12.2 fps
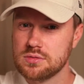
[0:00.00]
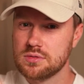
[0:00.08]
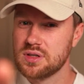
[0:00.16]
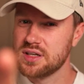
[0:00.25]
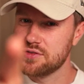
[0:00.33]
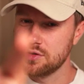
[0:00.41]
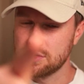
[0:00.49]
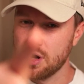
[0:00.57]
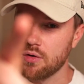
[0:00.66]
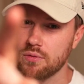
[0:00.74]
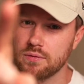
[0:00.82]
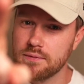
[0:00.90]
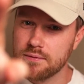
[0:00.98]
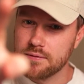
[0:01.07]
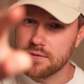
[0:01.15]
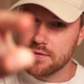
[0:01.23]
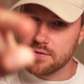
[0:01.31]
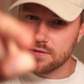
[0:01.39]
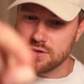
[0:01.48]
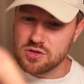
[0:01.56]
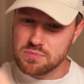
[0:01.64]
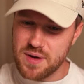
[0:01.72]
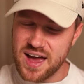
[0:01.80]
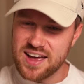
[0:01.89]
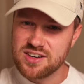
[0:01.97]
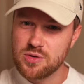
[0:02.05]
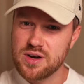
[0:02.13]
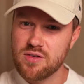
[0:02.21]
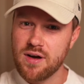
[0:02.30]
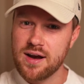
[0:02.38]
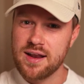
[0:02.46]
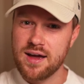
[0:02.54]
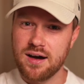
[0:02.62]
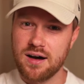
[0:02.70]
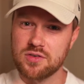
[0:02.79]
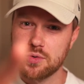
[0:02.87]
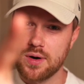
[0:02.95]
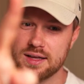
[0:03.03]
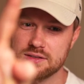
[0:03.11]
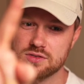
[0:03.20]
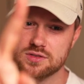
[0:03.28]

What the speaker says: if you don't, you better do it right now. Otherwise,